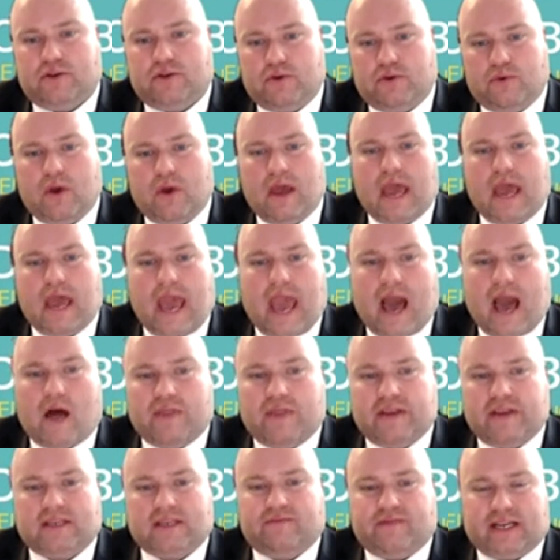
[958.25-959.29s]
to how
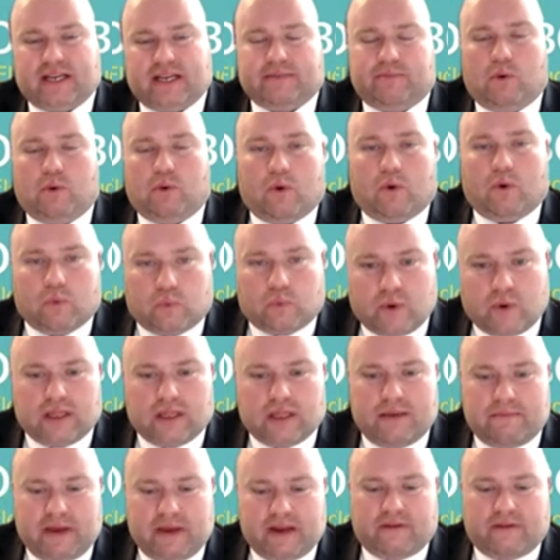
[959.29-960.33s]
this investment will
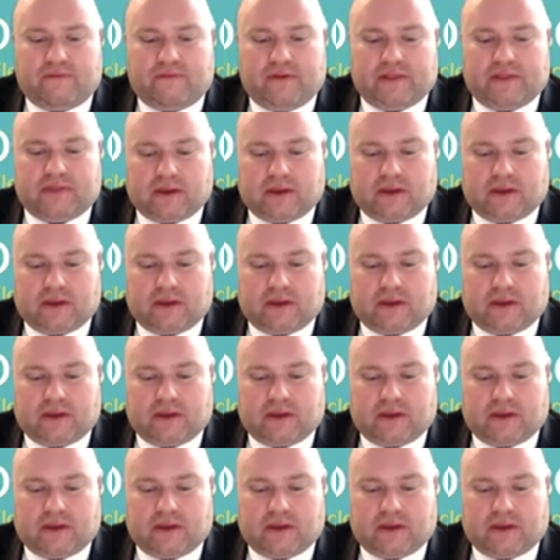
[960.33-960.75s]
really benefit the